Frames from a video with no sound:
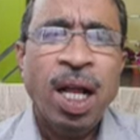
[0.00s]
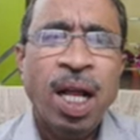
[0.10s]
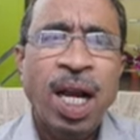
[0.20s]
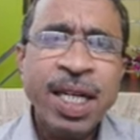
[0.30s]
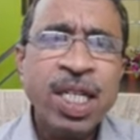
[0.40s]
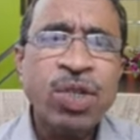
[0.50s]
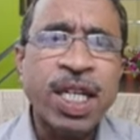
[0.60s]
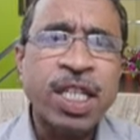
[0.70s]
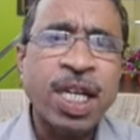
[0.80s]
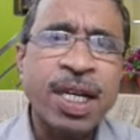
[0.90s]
Let us
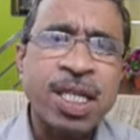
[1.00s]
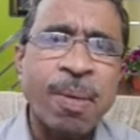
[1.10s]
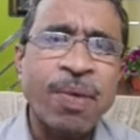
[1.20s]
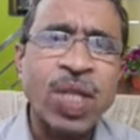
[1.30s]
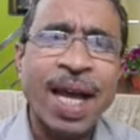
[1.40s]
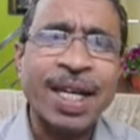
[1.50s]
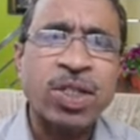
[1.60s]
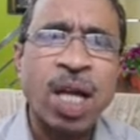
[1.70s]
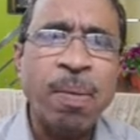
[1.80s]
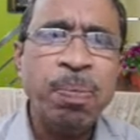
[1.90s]
take some of the
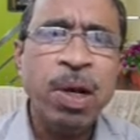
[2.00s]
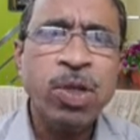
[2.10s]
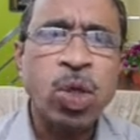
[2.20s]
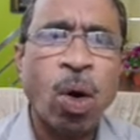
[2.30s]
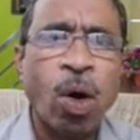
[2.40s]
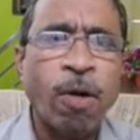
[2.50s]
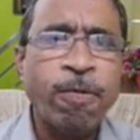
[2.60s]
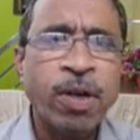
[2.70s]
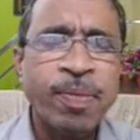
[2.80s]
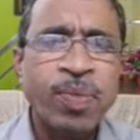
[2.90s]
examples of